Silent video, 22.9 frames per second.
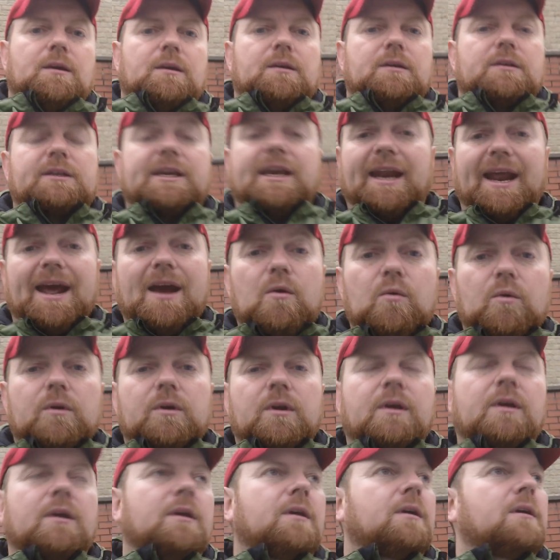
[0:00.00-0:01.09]
let's get out,
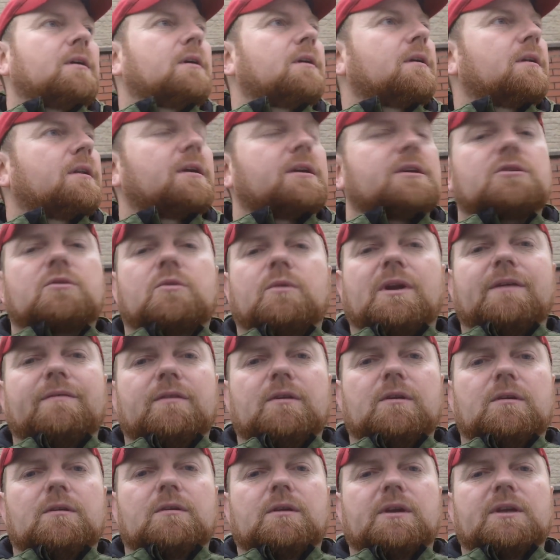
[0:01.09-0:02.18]
let's go and have a
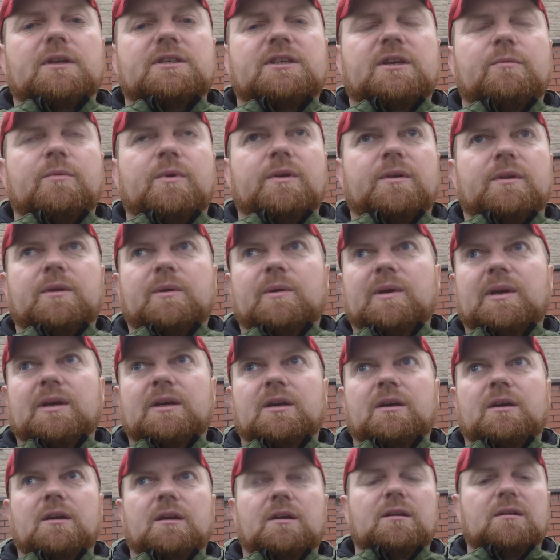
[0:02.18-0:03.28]
look. Let's see whether we
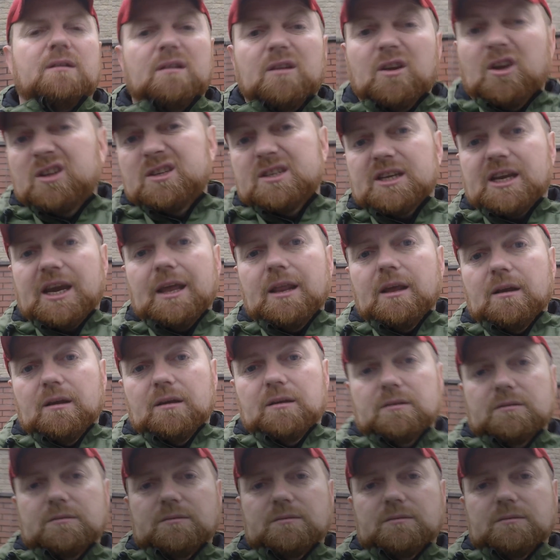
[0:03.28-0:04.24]
can learn together.